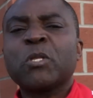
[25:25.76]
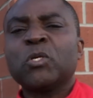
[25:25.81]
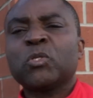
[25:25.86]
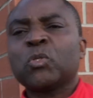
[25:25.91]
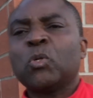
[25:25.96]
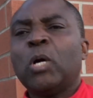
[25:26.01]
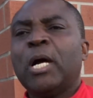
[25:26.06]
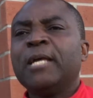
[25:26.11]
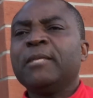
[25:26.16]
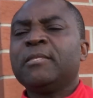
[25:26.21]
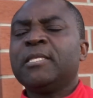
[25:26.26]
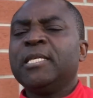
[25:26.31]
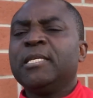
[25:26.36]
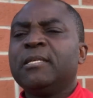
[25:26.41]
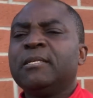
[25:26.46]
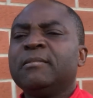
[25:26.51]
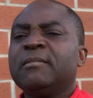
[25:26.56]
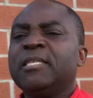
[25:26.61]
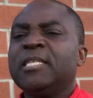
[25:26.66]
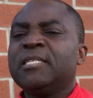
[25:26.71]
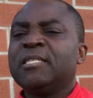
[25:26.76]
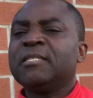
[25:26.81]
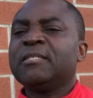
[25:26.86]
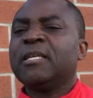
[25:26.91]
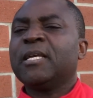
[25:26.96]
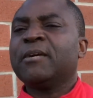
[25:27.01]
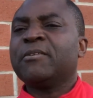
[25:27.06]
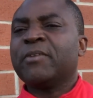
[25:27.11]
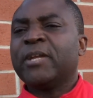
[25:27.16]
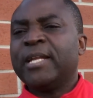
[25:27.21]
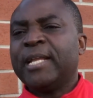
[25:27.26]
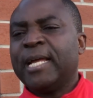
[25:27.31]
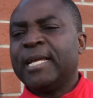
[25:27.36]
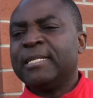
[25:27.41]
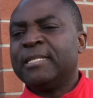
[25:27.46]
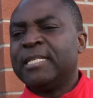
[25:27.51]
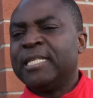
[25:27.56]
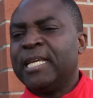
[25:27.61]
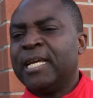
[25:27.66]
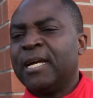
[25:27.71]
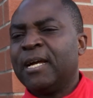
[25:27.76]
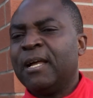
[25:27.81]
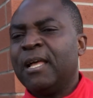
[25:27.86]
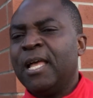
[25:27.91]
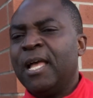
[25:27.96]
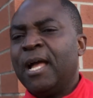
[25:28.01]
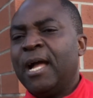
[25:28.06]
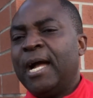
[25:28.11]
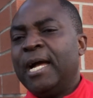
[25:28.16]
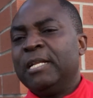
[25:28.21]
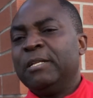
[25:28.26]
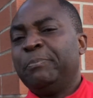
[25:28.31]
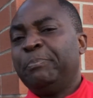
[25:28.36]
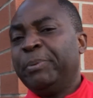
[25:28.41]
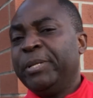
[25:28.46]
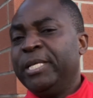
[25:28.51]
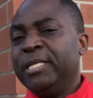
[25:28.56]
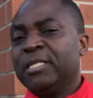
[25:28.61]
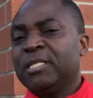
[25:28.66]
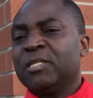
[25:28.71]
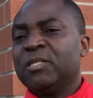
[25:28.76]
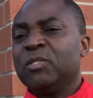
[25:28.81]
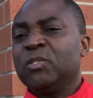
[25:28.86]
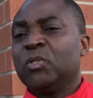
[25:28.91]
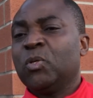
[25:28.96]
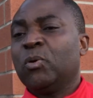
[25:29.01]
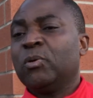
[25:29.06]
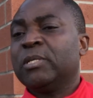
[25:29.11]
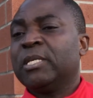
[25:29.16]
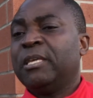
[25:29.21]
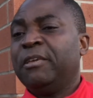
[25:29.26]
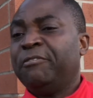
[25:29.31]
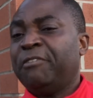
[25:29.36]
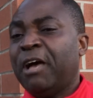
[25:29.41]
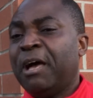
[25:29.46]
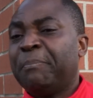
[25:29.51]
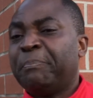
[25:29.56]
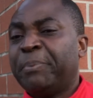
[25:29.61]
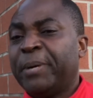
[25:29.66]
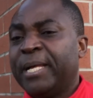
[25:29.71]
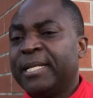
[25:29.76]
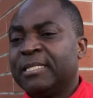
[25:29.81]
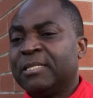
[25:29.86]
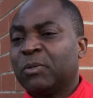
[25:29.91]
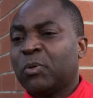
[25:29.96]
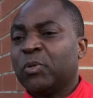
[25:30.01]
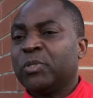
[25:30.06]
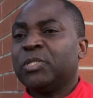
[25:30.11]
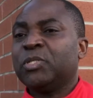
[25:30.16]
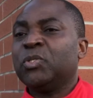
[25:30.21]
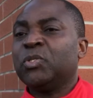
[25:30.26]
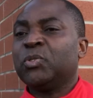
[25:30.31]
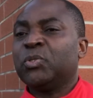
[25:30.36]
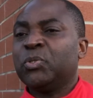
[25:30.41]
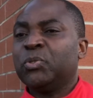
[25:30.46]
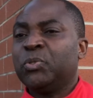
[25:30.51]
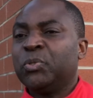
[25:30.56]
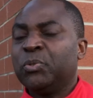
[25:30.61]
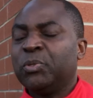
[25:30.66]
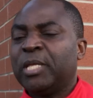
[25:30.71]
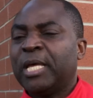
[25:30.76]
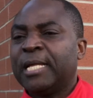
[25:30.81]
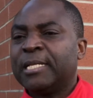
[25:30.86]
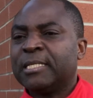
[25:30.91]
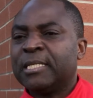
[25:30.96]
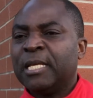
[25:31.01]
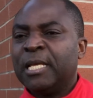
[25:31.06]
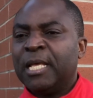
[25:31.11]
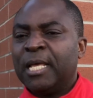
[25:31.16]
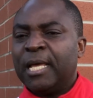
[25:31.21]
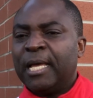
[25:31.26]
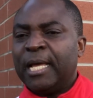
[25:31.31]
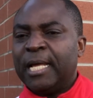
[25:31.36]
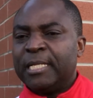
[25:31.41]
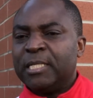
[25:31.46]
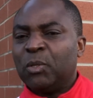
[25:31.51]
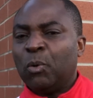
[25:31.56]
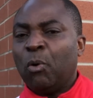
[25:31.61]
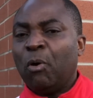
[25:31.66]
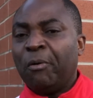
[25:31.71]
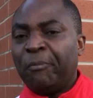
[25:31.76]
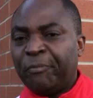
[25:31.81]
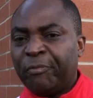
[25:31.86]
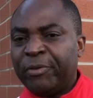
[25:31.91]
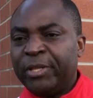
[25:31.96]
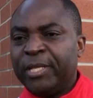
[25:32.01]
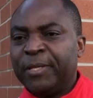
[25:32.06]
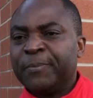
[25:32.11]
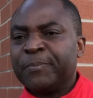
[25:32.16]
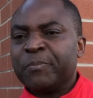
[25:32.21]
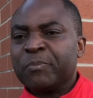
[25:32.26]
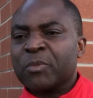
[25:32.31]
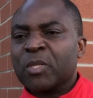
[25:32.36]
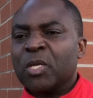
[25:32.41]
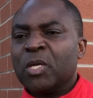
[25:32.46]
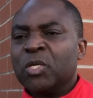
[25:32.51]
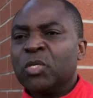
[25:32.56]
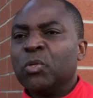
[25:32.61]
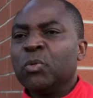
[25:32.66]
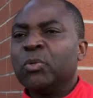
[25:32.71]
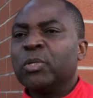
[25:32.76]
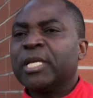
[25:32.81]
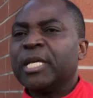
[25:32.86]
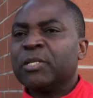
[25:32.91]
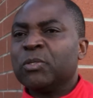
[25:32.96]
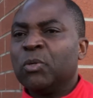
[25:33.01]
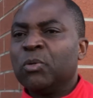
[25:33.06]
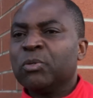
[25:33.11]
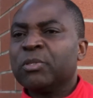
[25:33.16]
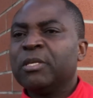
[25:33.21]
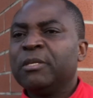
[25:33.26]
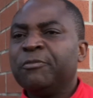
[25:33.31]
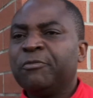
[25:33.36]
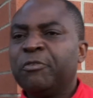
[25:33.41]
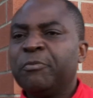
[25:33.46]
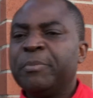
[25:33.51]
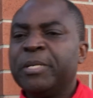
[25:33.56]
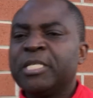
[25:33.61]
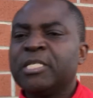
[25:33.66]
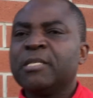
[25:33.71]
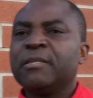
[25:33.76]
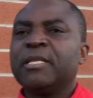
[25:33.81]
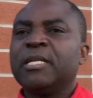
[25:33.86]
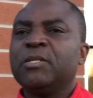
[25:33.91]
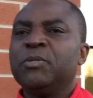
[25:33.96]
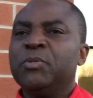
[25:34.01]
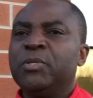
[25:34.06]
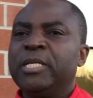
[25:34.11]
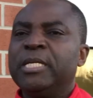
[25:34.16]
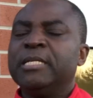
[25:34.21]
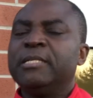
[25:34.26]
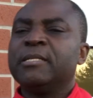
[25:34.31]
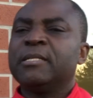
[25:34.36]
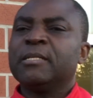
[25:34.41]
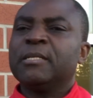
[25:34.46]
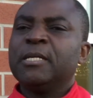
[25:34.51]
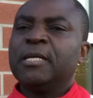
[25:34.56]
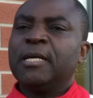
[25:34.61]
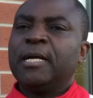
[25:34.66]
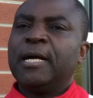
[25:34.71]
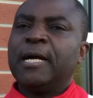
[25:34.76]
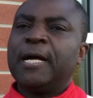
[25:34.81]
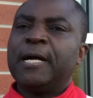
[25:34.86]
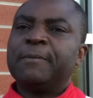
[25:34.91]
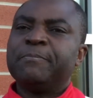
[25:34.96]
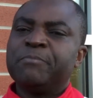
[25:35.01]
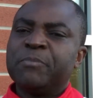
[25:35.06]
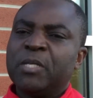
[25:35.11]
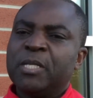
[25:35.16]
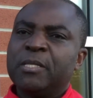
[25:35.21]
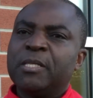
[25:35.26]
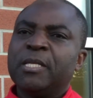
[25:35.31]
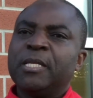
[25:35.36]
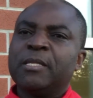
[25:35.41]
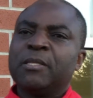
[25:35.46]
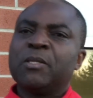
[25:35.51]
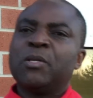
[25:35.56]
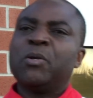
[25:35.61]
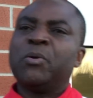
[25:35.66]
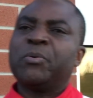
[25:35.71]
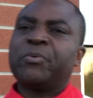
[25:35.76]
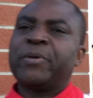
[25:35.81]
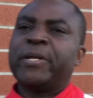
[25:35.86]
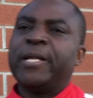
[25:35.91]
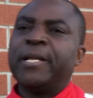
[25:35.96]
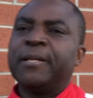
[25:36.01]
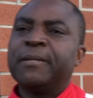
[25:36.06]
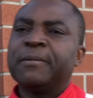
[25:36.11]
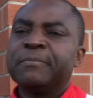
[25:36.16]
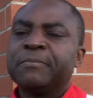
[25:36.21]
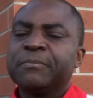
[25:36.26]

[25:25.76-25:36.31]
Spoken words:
So I think this is a great idea, and please don't give up and continue to do that, and hopefully you will get all the information that you need in the long run.